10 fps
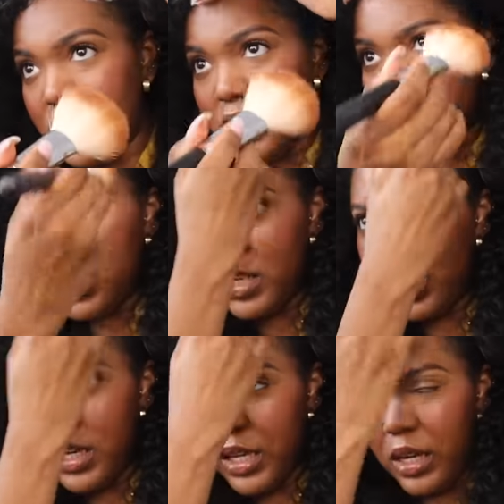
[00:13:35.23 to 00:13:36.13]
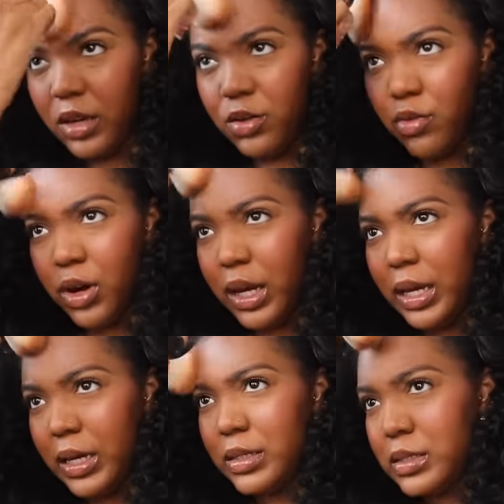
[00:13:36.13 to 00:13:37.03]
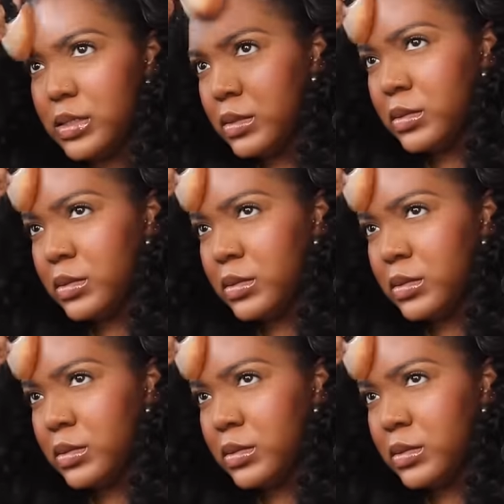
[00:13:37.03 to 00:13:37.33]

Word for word: just isn't hitting right.